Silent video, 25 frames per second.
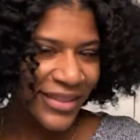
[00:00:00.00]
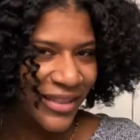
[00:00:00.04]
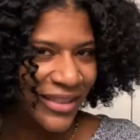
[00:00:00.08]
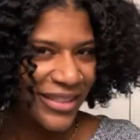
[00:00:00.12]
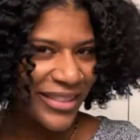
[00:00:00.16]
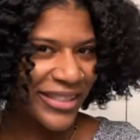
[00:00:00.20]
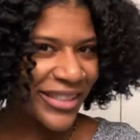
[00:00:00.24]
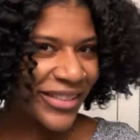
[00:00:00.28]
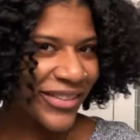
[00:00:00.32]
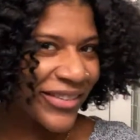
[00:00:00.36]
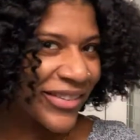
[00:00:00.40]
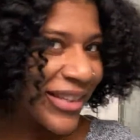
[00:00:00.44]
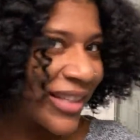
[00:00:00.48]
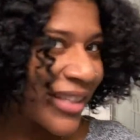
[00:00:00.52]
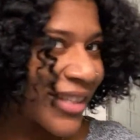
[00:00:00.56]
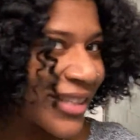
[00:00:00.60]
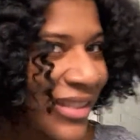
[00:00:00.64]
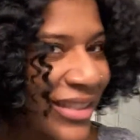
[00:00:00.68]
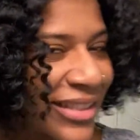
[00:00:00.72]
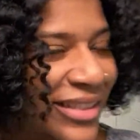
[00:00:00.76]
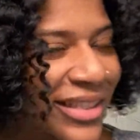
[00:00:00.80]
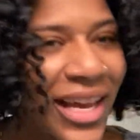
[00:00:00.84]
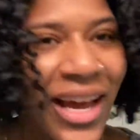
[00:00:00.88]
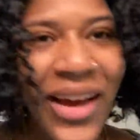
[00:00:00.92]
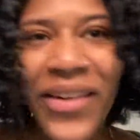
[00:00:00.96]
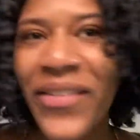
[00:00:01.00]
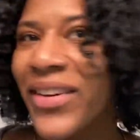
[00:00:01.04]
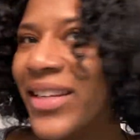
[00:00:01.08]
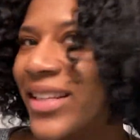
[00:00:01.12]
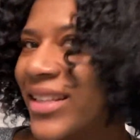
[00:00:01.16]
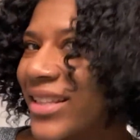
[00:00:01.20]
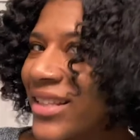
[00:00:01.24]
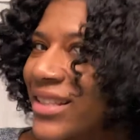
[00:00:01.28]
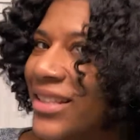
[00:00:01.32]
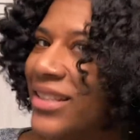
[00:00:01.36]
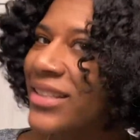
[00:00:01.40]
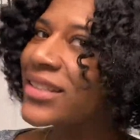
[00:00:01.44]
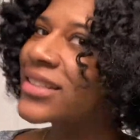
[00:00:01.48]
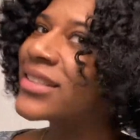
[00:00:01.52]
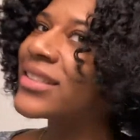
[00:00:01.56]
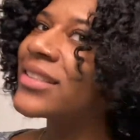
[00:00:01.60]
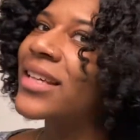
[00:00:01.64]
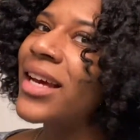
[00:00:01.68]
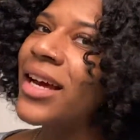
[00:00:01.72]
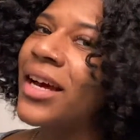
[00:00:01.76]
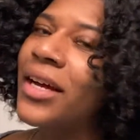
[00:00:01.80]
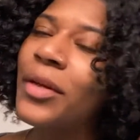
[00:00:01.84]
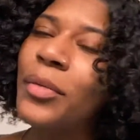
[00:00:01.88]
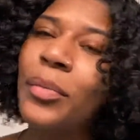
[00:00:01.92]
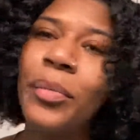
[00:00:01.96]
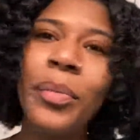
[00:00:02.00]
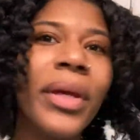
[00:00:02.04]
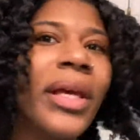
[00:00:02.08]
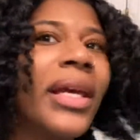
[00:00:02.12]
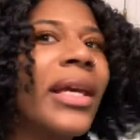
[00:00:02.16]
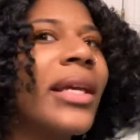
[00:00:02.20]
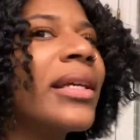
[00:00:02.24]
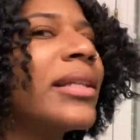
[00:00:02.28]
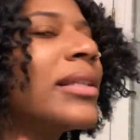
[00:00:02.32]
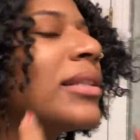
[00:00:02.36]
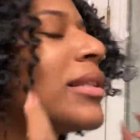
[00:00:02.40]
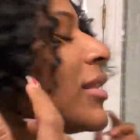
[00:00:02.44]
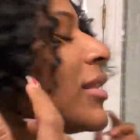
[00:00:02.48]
So this is how it looks unpicked.